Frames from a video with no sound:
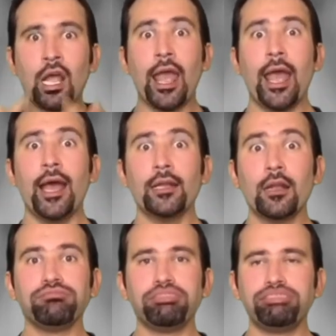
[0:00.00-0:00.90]
And
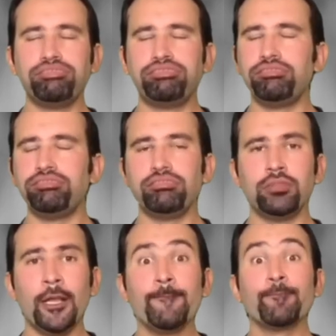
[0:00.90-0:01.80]

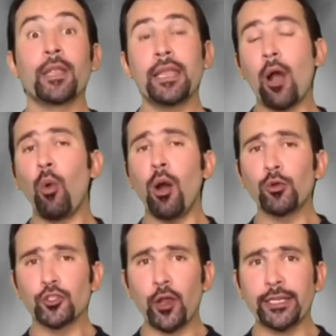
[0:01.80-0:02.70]
now what we're
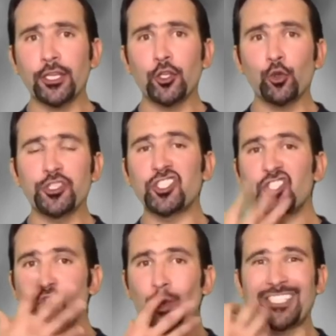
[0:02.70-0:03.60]
trying to do is just
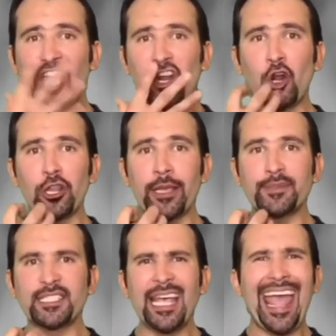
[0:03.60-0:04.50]
stretch out our
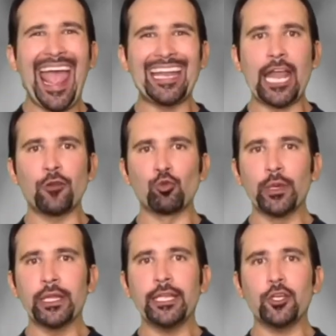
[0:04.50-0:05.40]
lips and, and
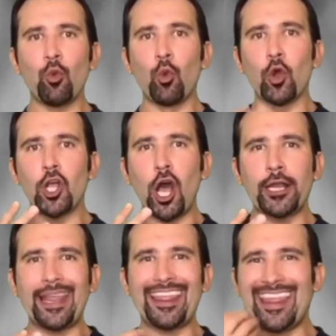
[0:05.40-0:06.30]
really work
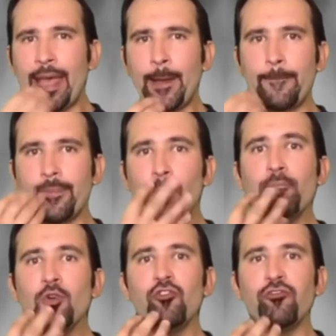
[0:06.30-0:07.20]
on the, the
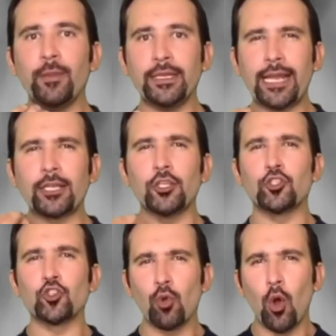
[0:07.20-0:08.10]
movement and
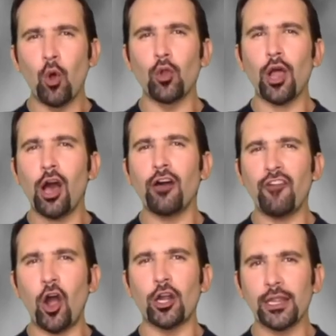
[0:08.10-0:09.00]
control of
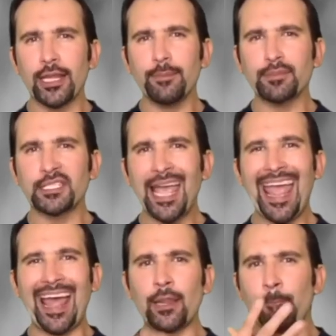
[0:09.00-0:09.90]
our lips
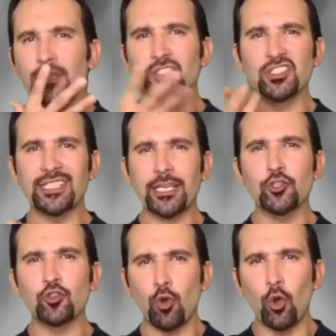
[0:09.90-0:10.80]
and the muscles that
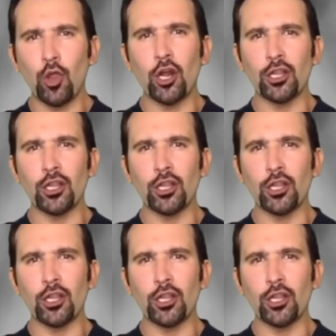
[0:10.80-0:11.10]
control our